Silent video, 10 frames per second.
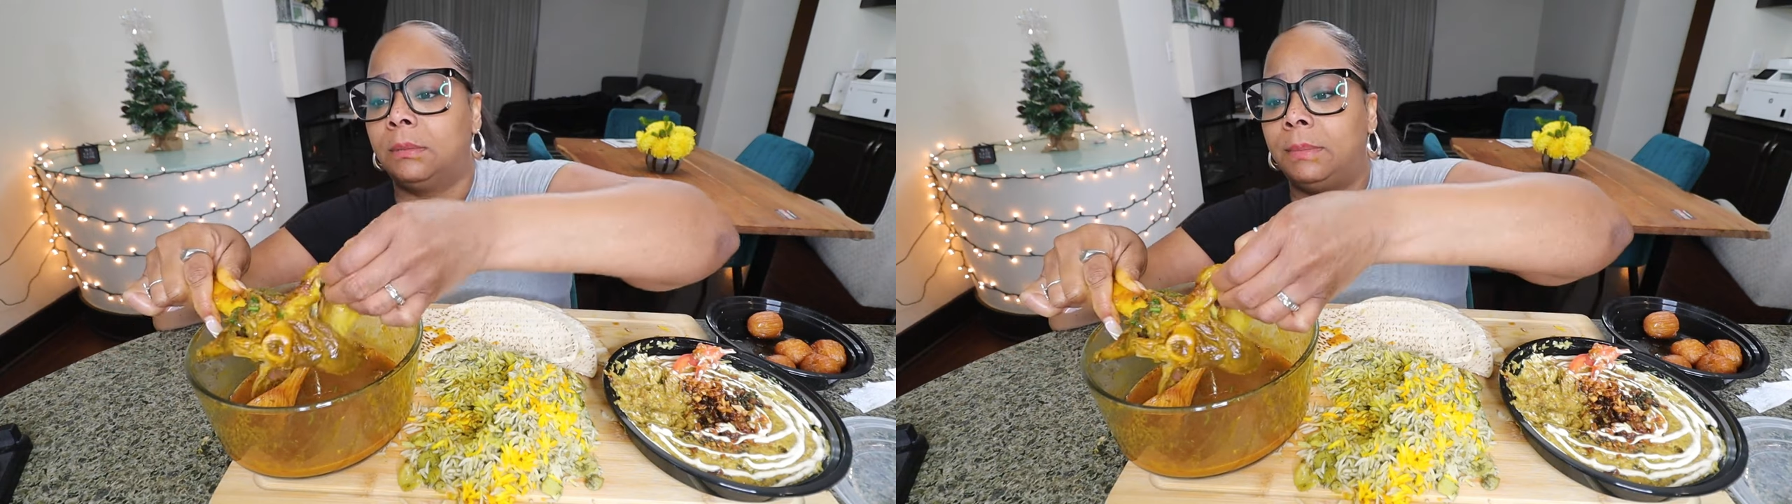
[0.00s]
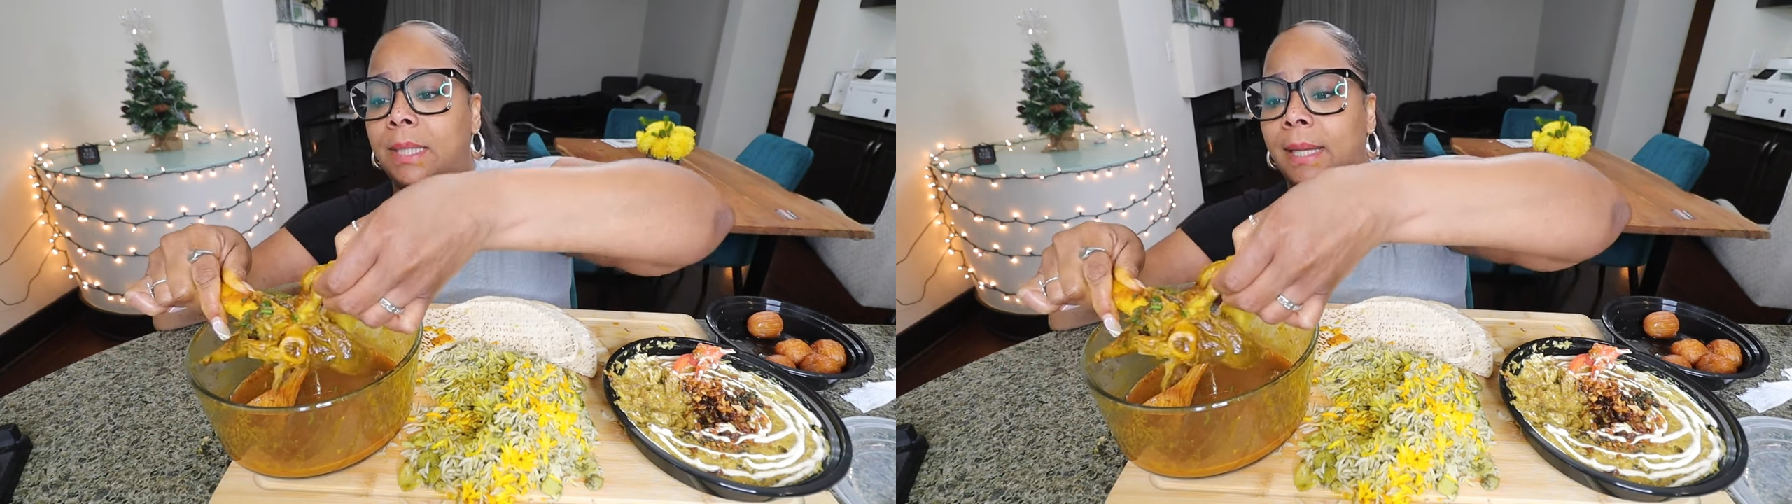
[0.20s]

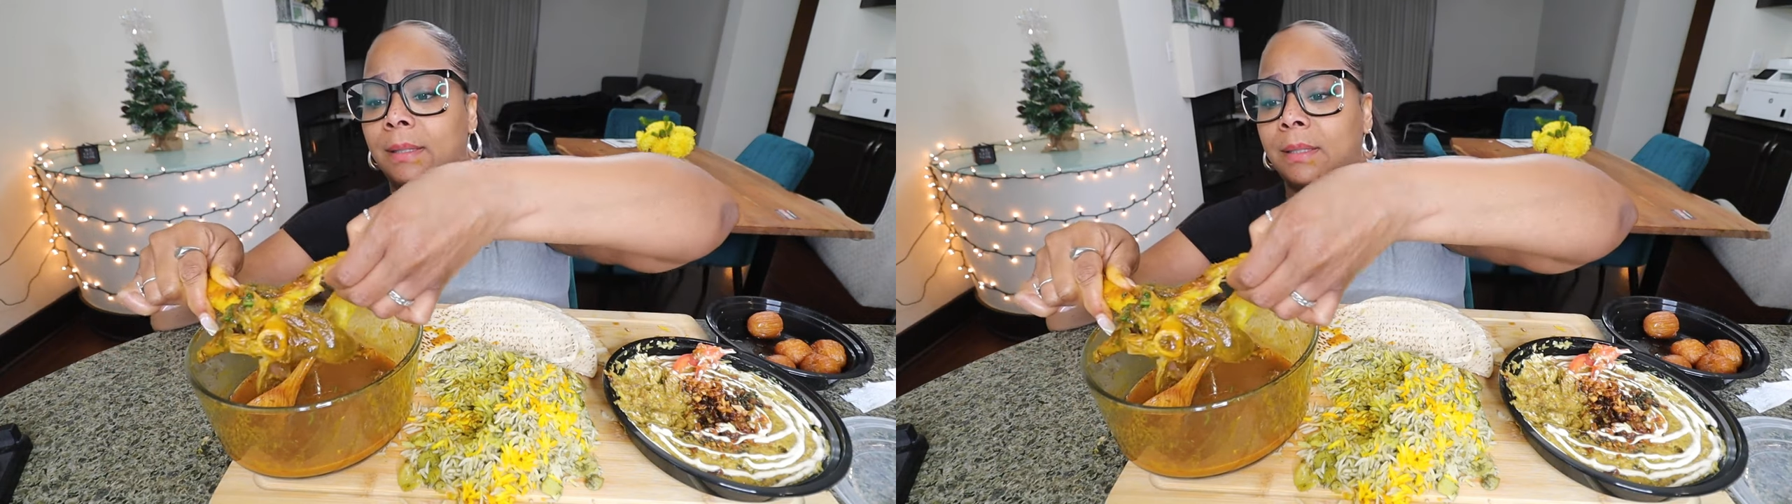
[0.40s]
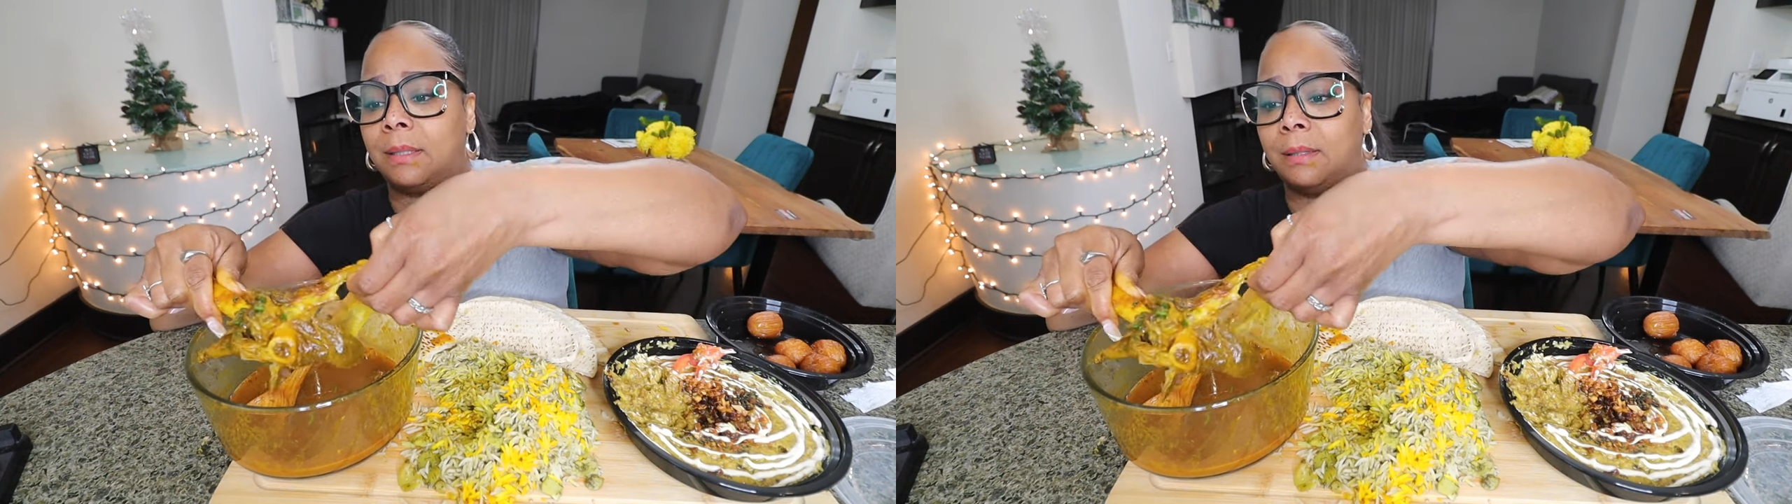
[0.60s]
Let me
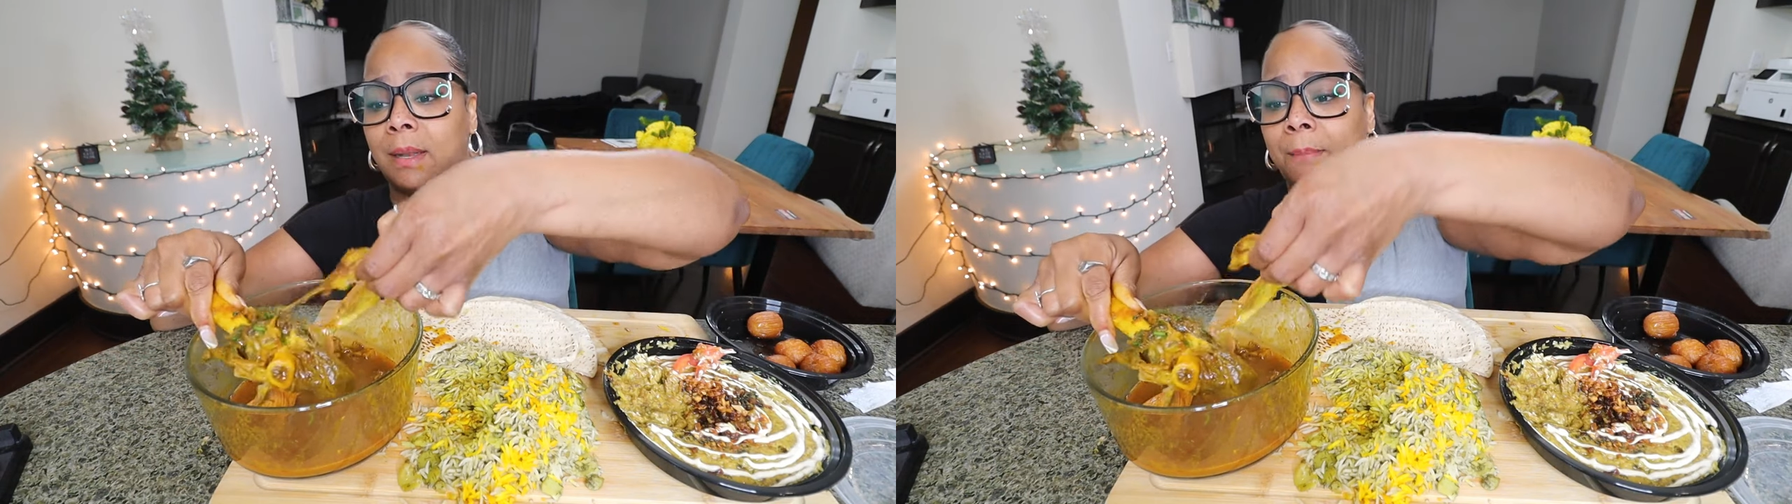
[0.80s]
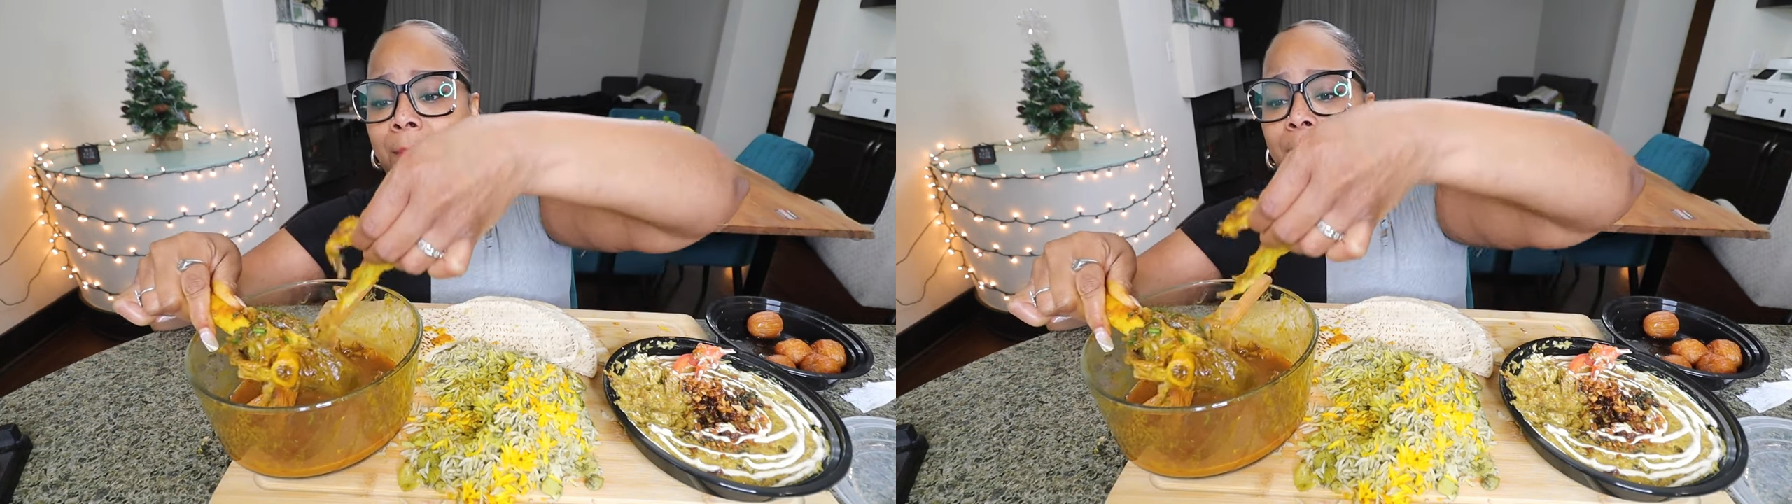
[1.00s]
take this. I'm not